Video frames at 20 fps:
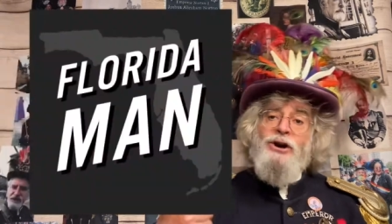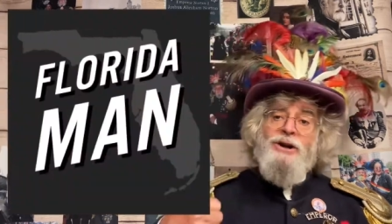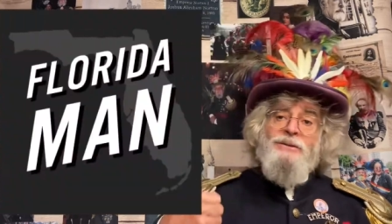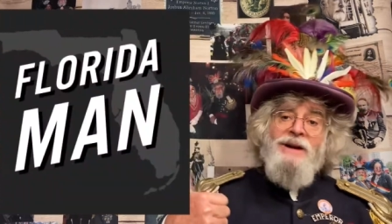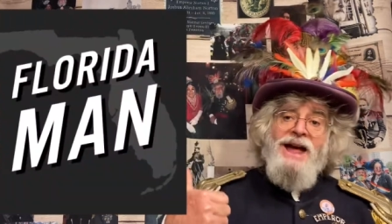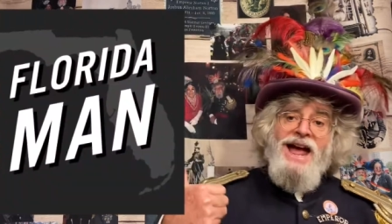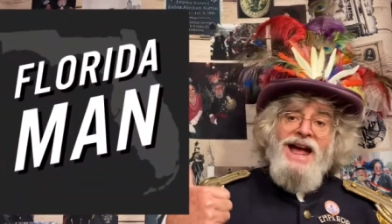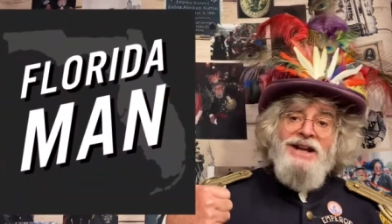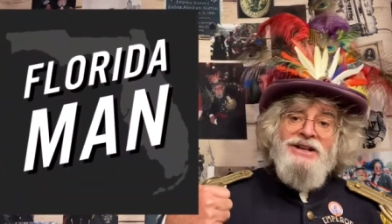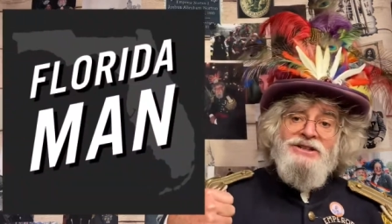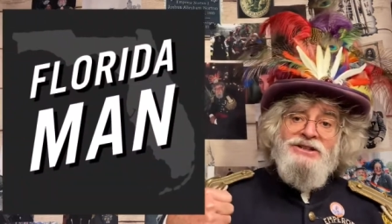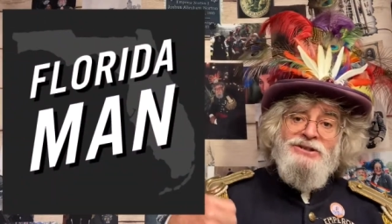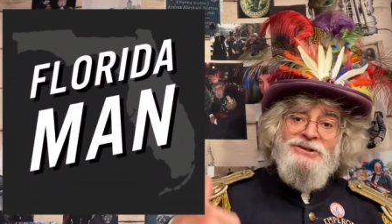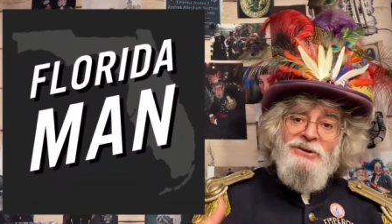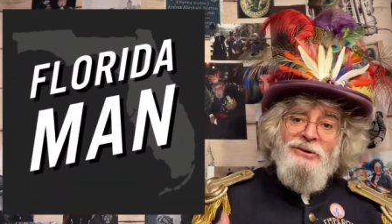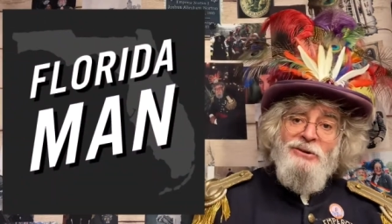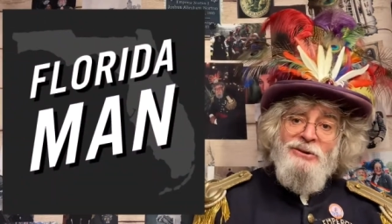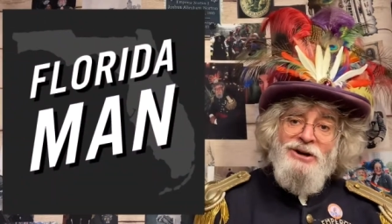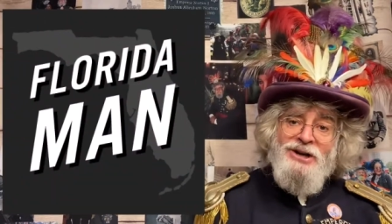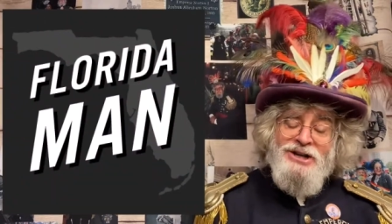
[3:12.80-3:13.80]
man
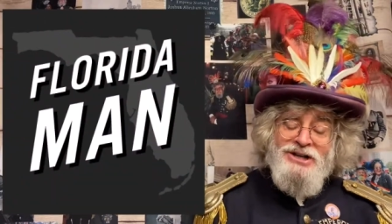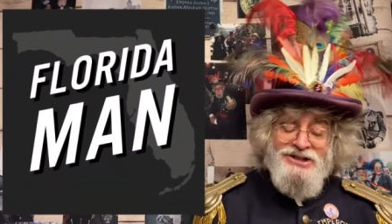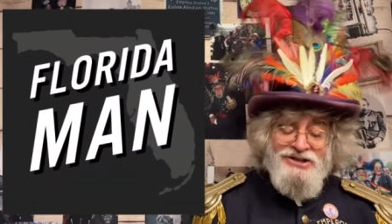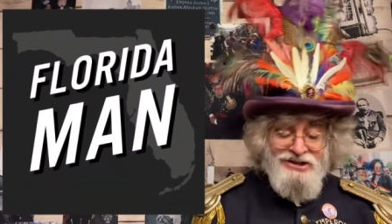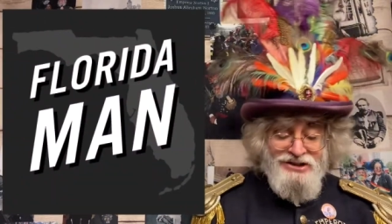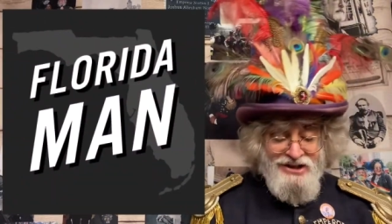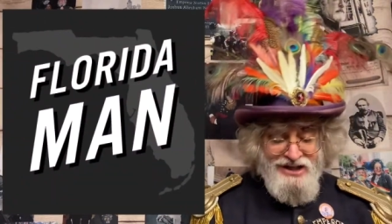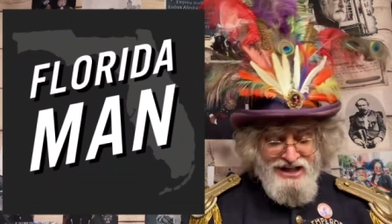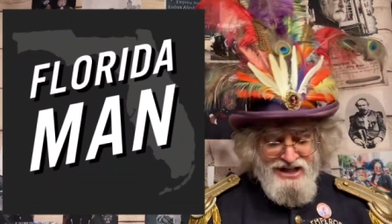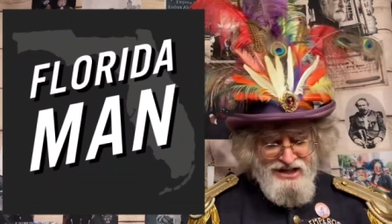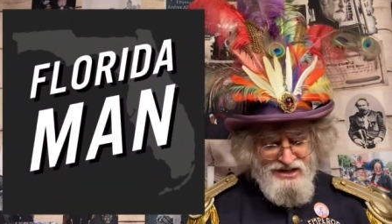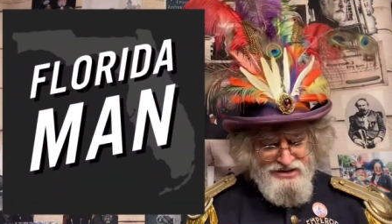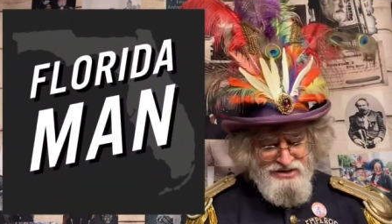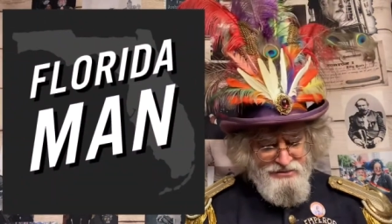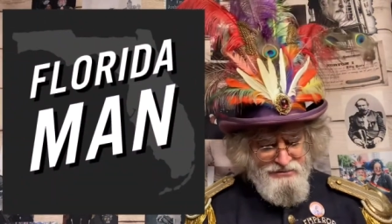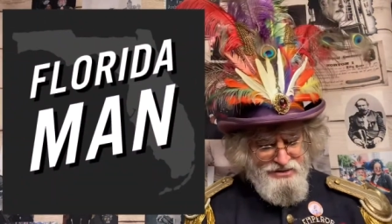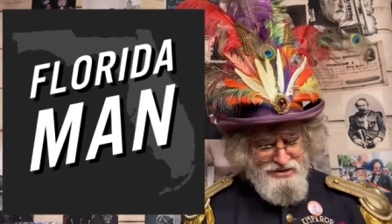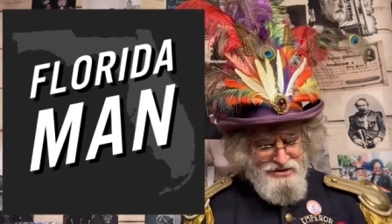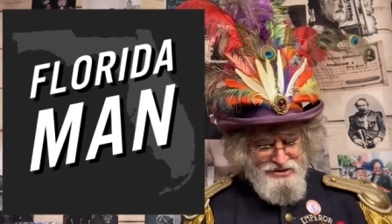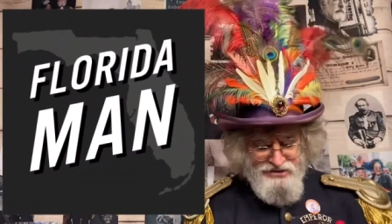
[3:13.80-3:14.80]
stories today because there
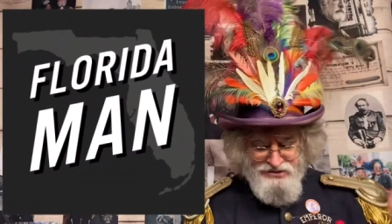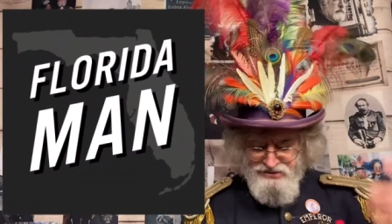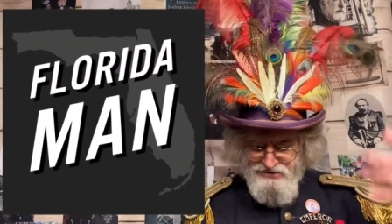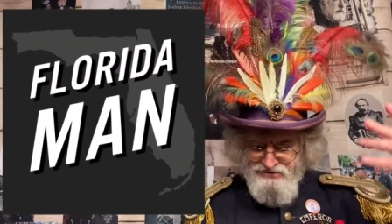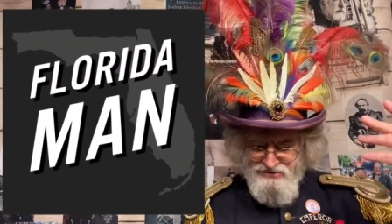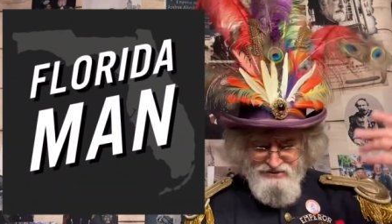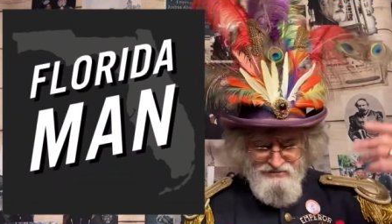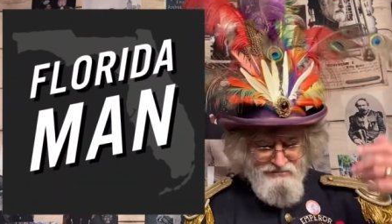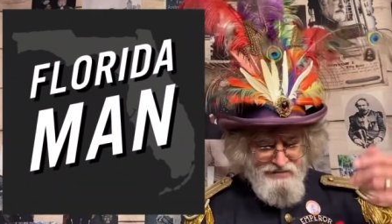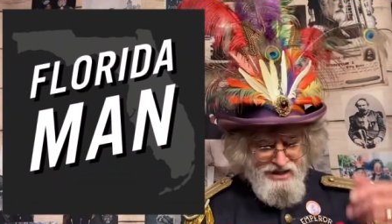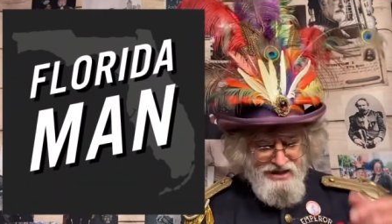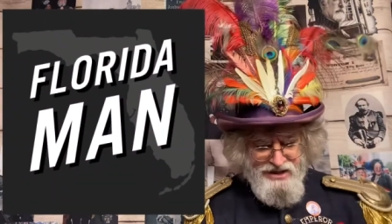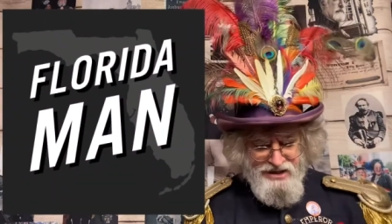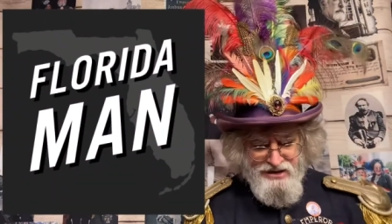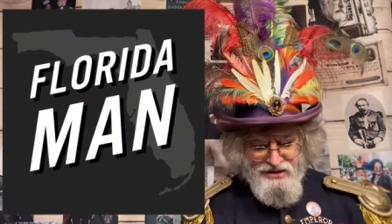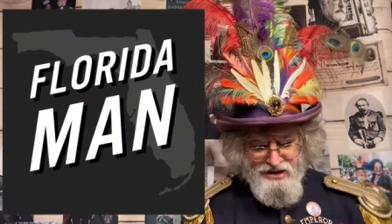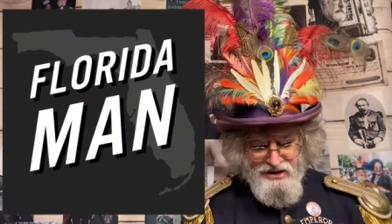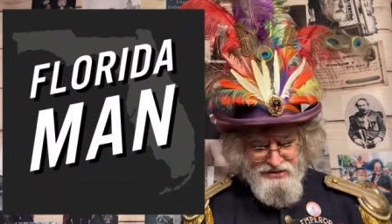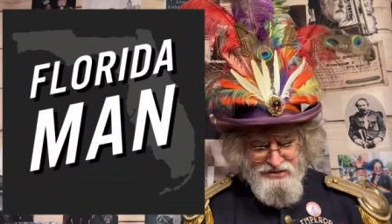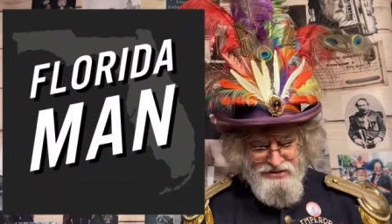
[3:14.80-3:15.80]
was just too many
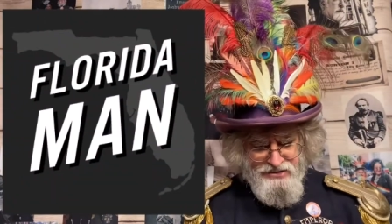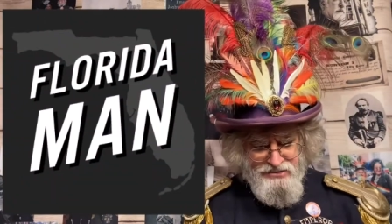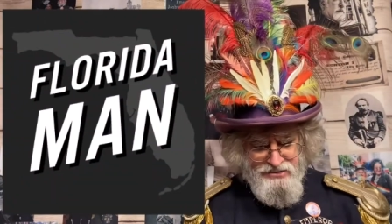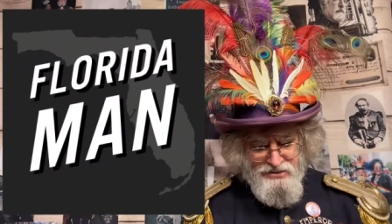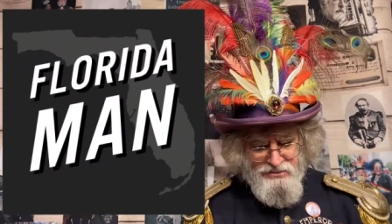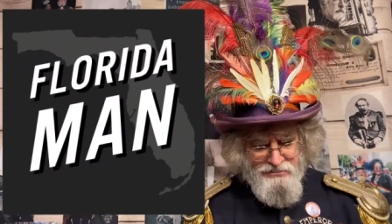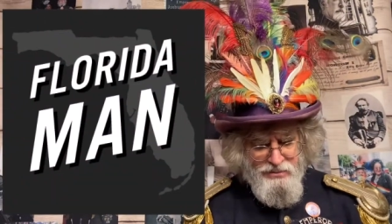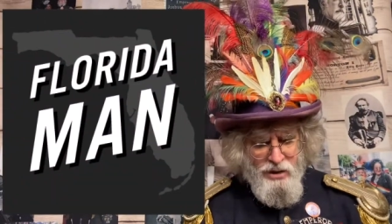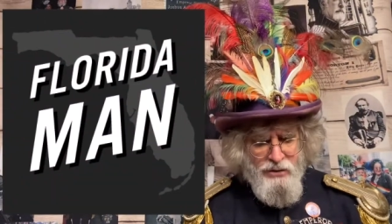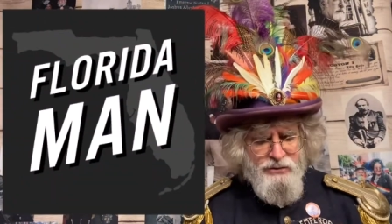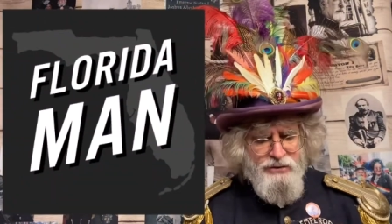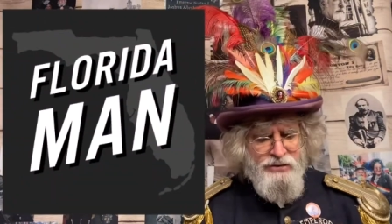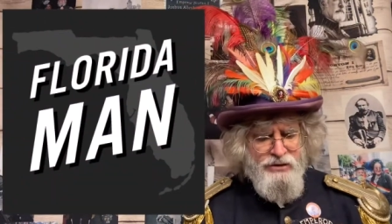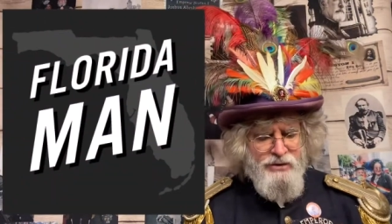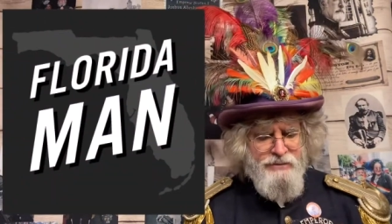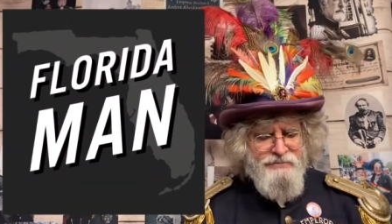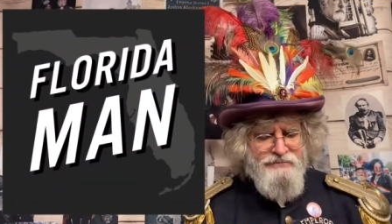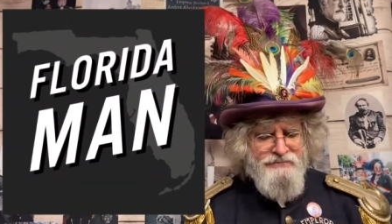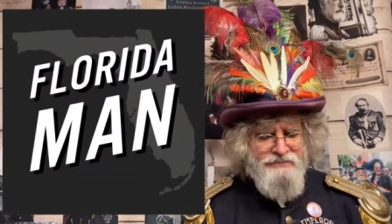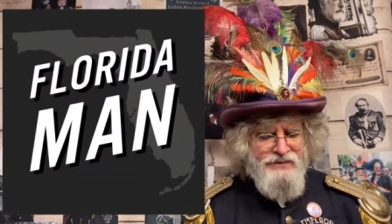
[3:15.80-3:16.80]
not to do both of
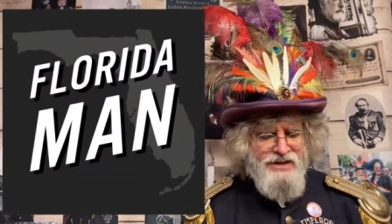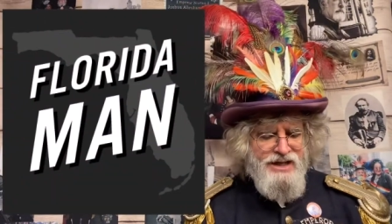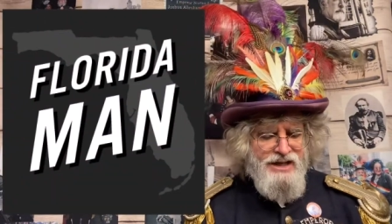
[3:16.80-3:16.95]
them.